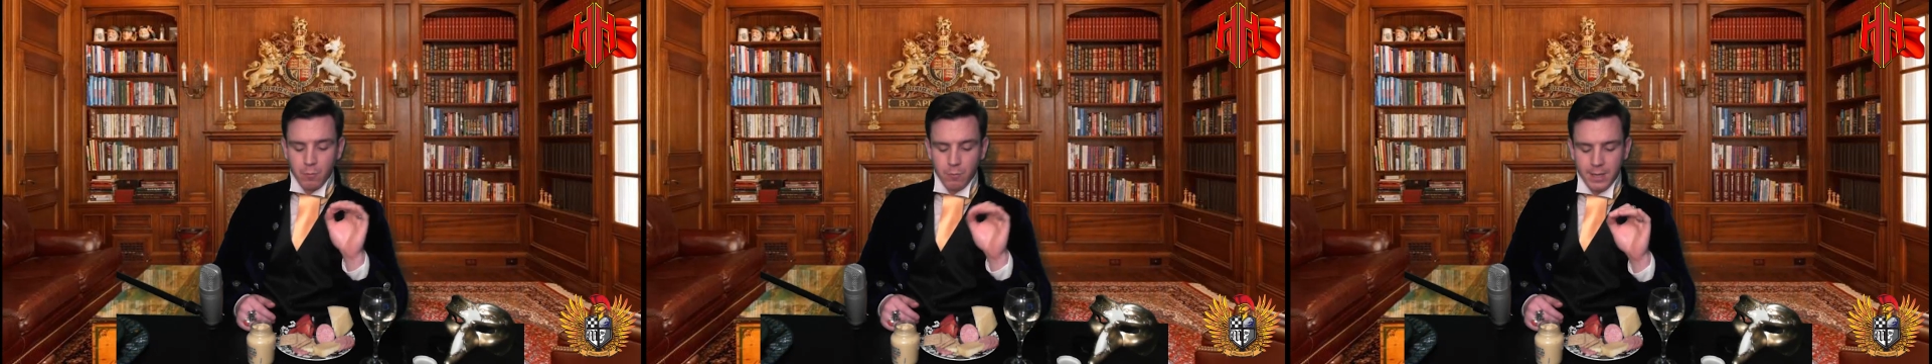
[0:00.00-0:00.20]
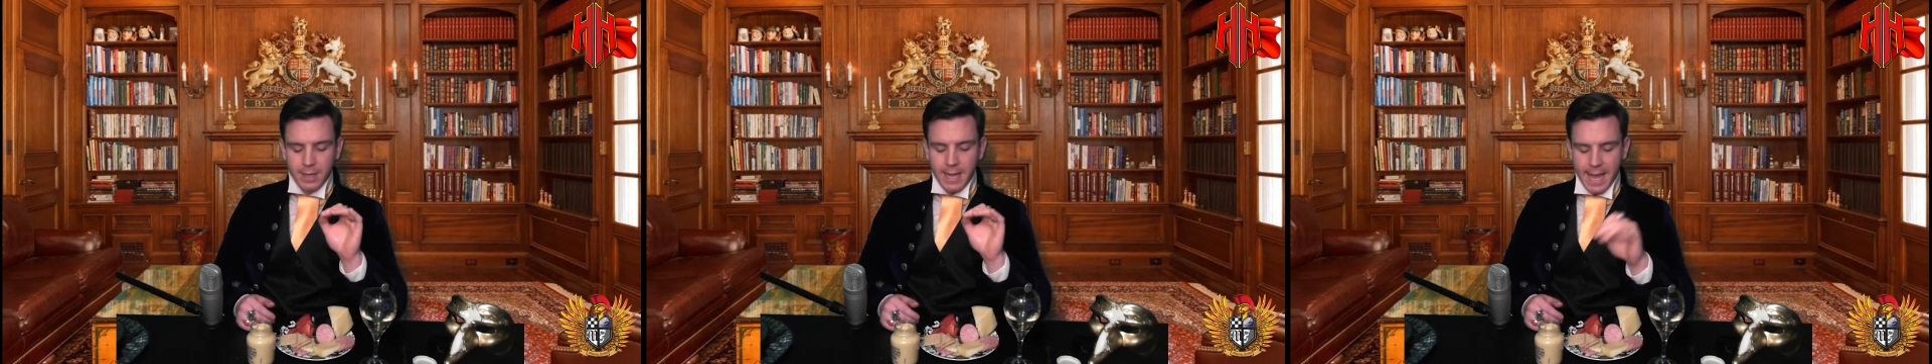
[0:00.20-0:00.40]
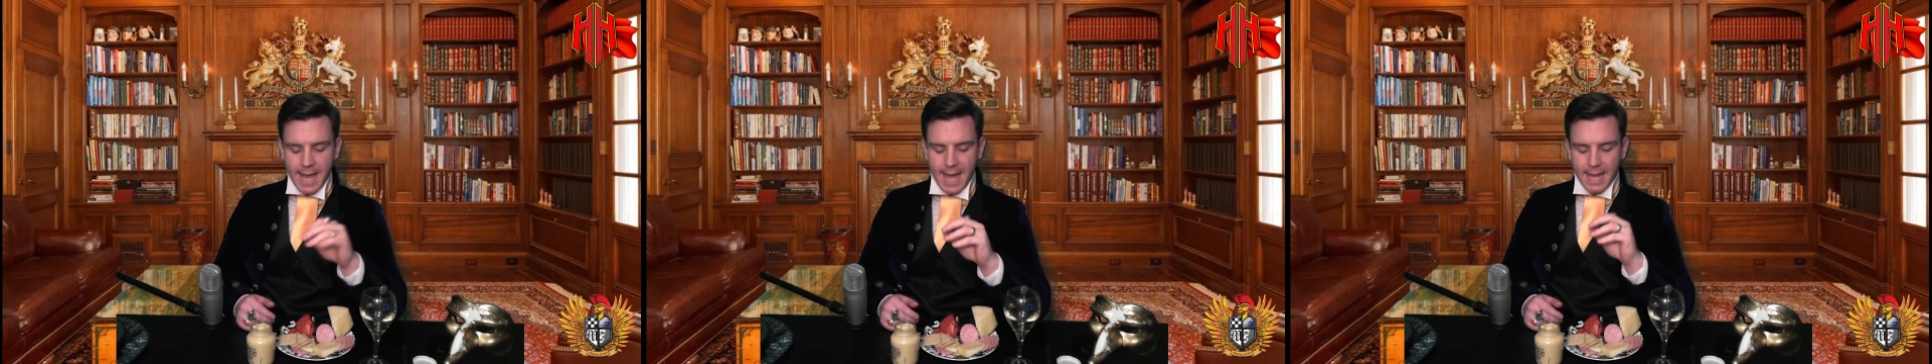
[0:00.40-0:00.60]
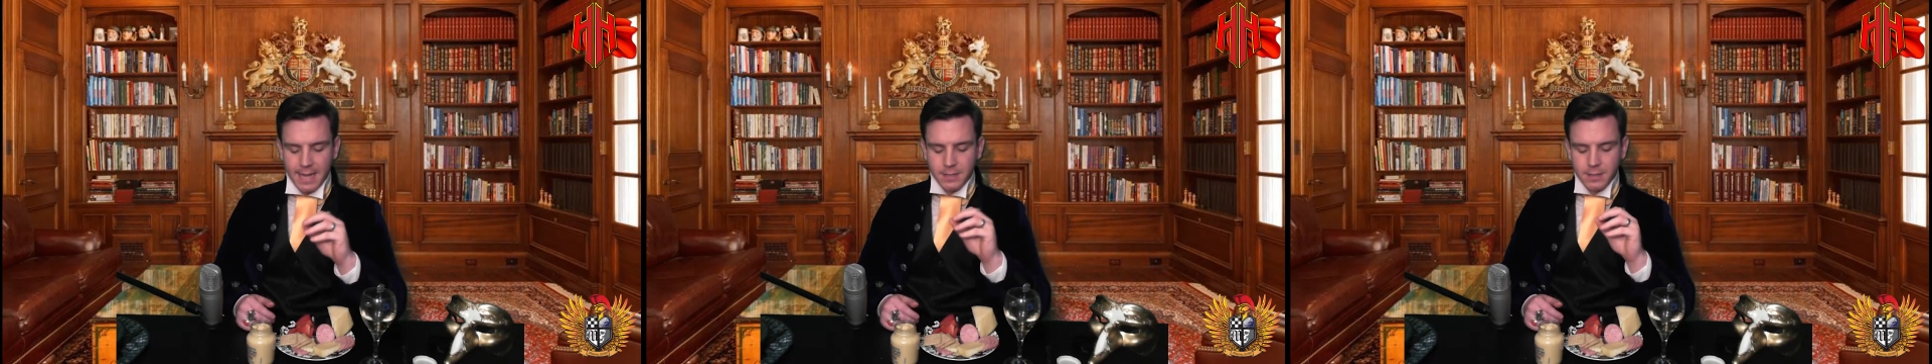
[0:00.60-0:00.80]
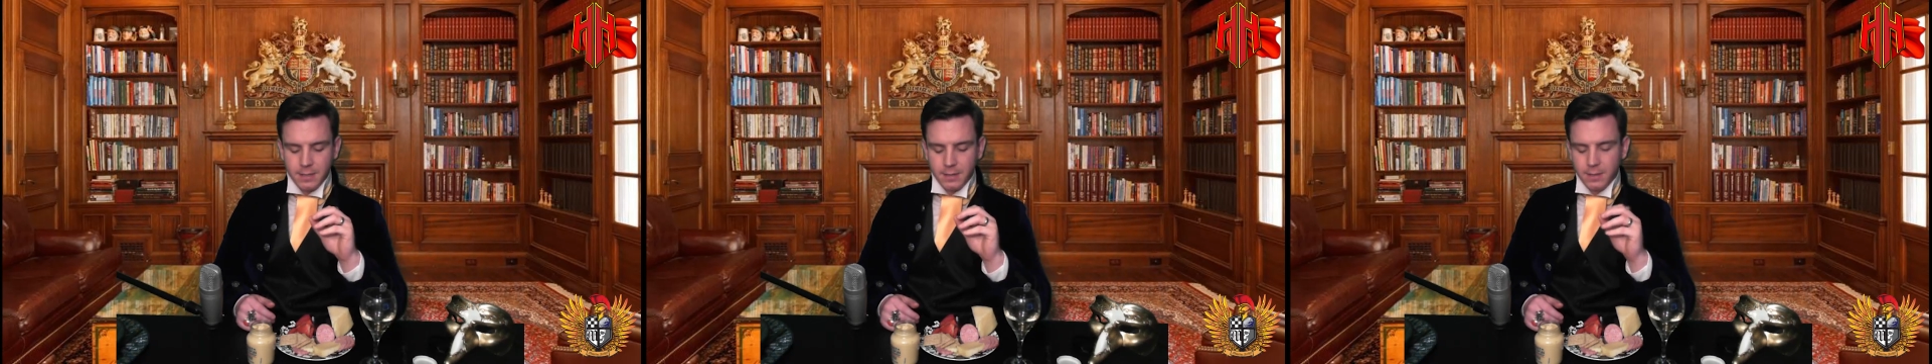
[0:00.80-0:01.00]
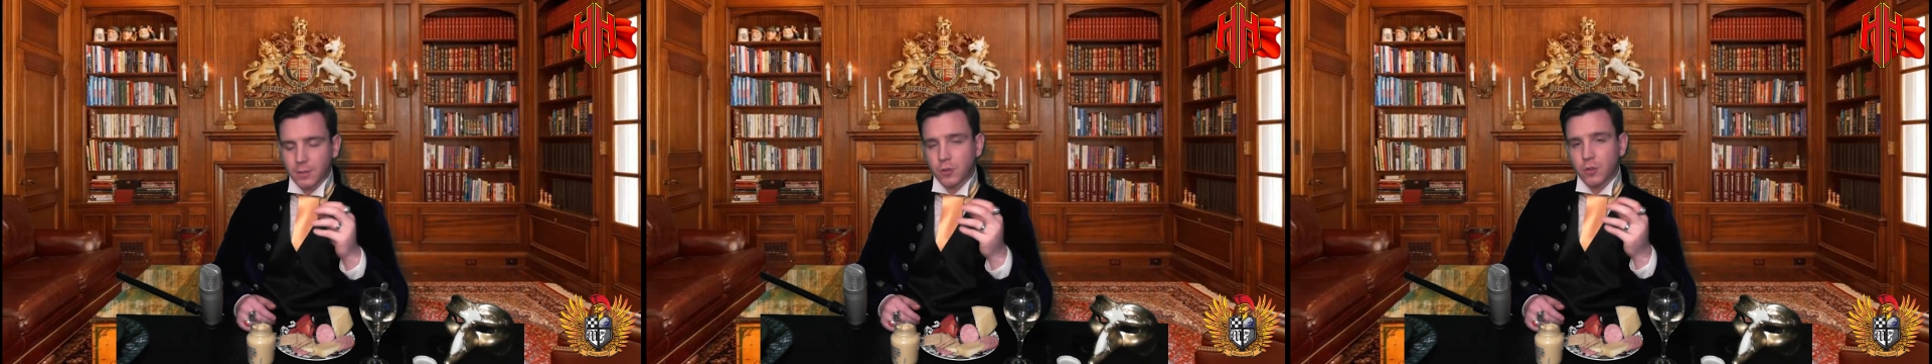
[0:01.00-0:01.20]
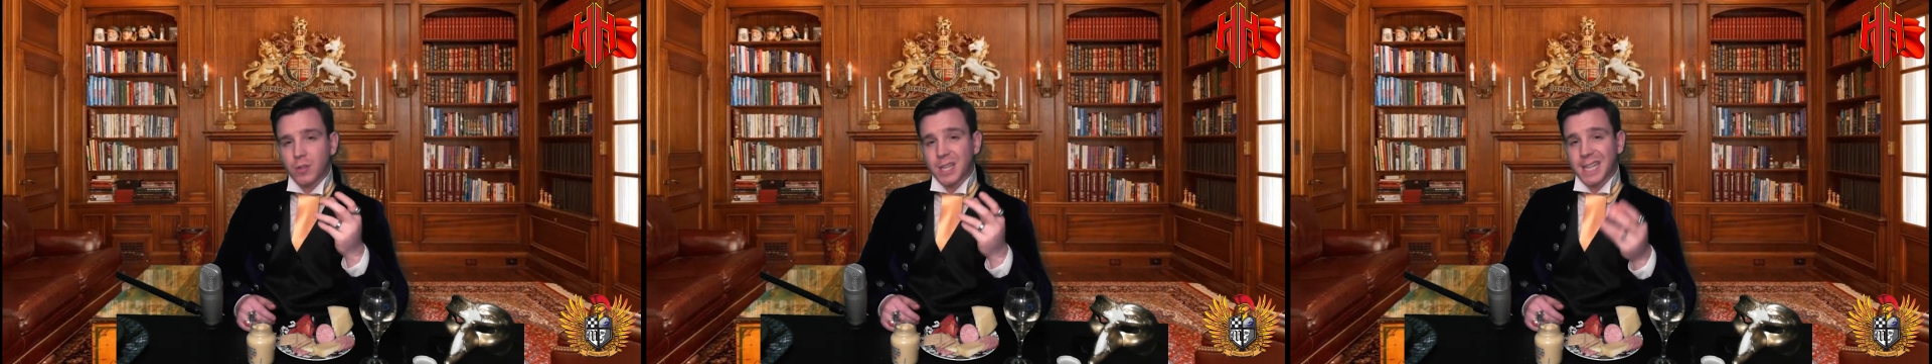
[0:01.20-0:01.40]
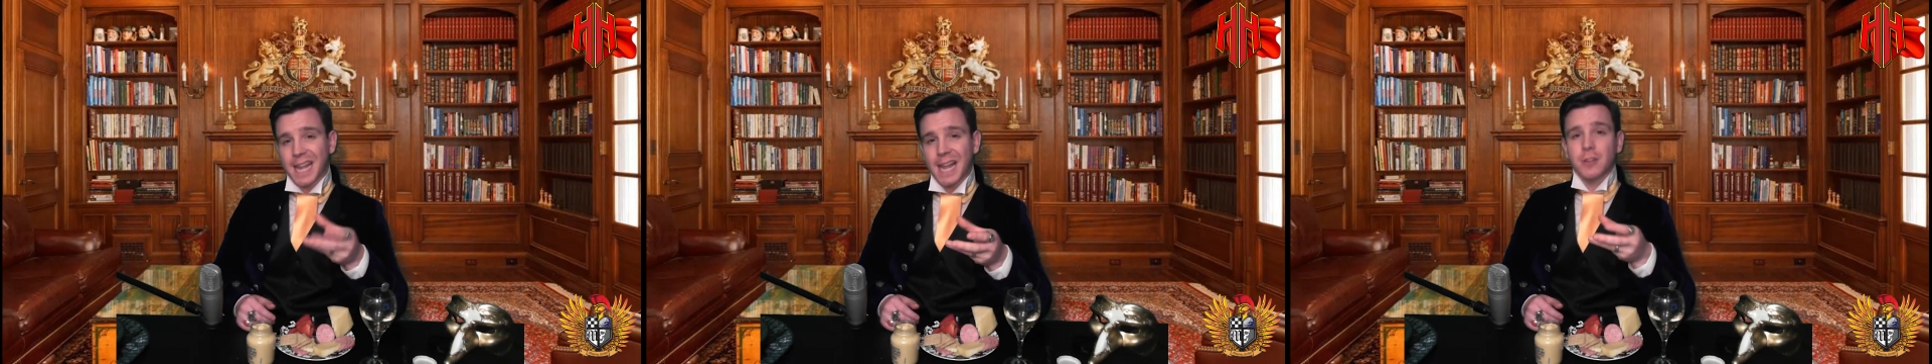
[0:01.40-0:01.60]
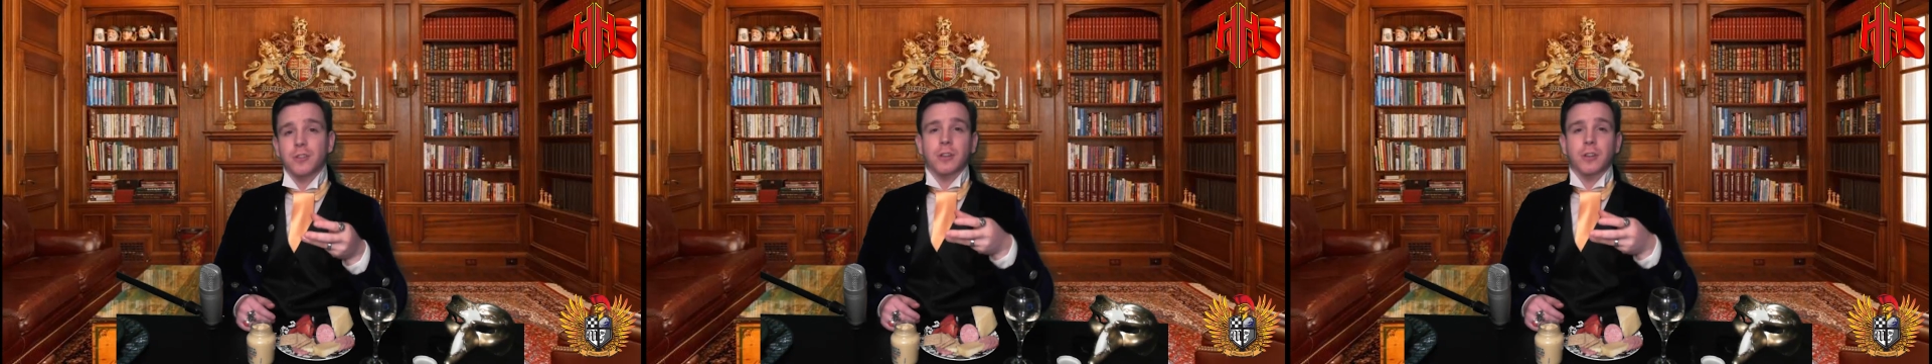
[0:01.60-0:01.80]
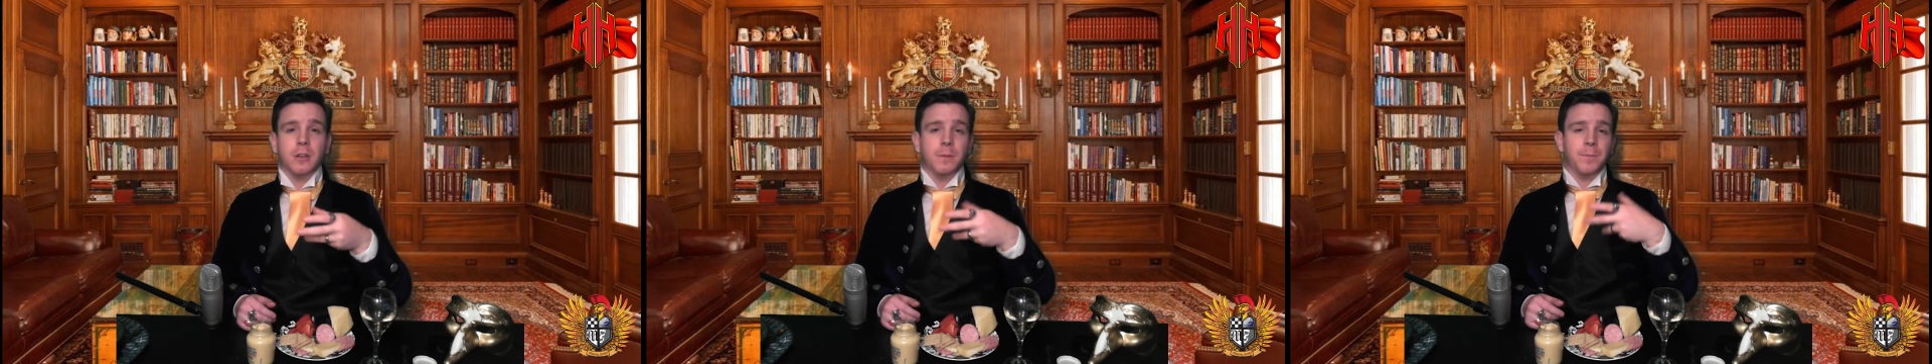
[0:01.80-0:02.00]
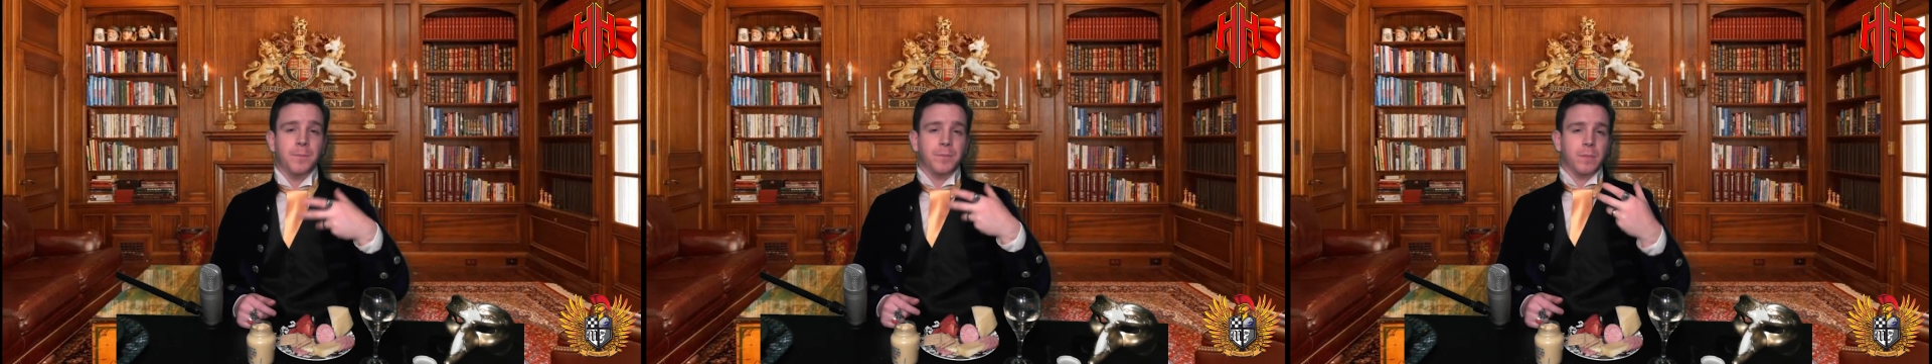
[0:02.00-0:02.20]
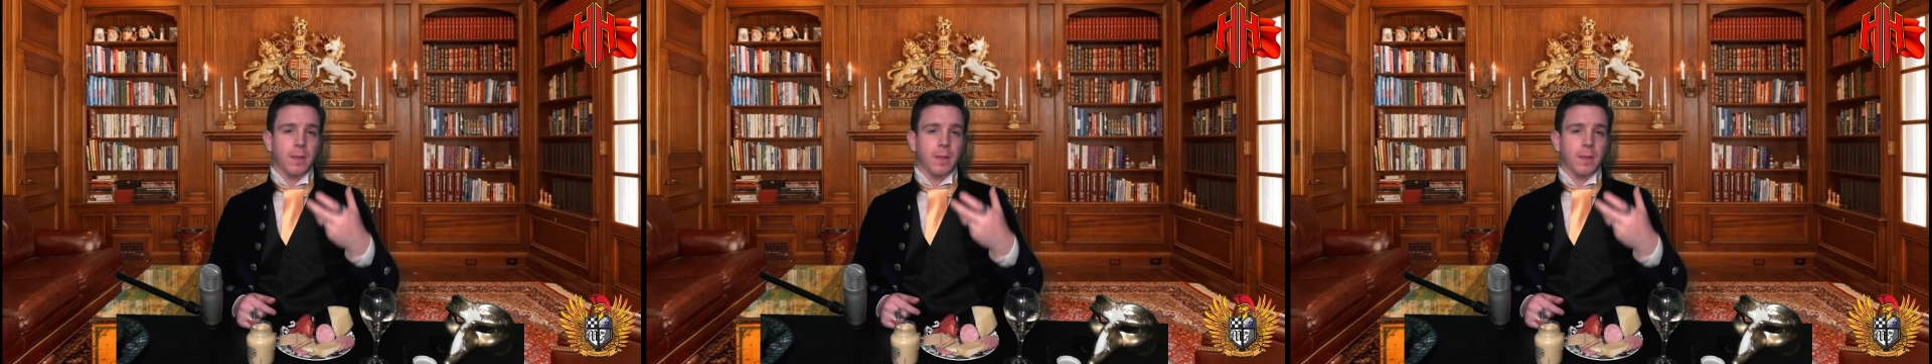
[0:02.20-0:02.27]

really adds to the texture